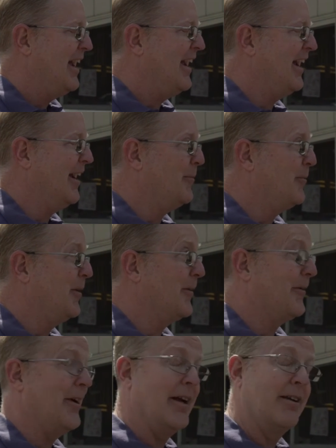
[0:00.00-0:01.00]
And we
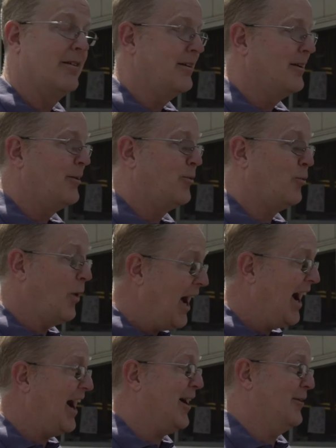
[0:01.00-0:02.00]
were like,
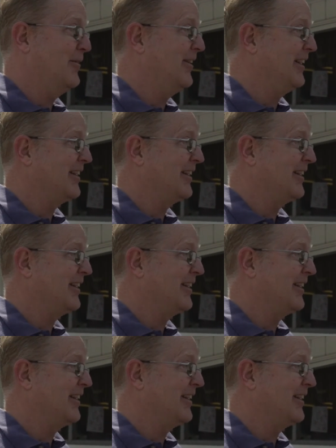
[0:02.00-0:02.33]
wow, like,